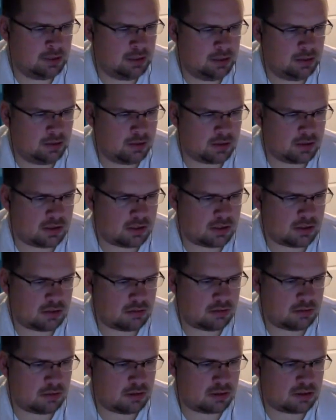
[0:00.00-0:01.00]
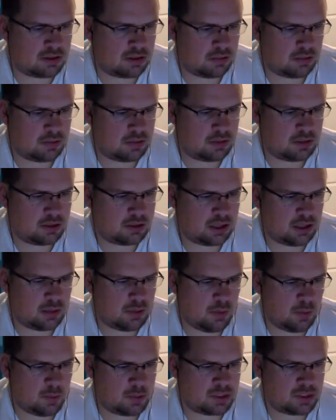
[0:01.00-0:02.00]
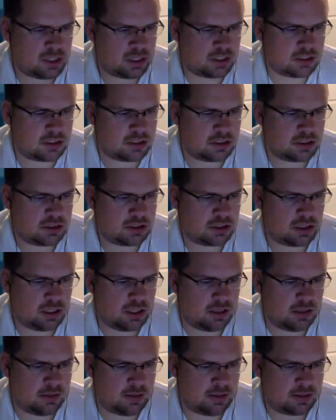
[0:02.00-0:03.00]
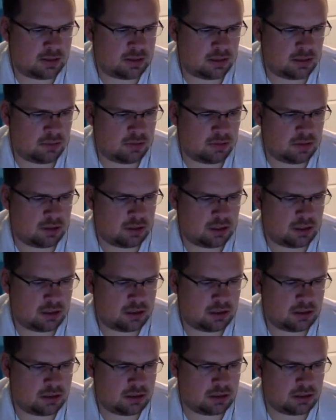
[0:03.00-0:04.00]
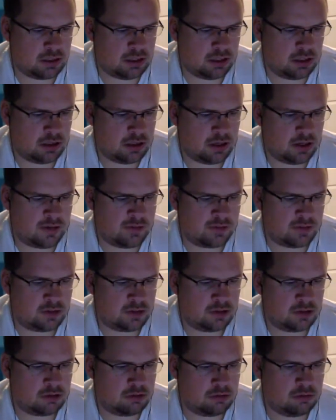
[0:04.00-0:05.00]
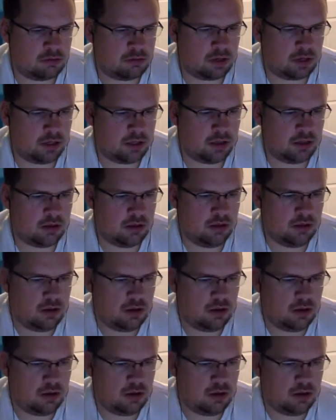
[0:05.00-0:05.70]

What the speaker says: There's something to say about projections, and that something is they're never right.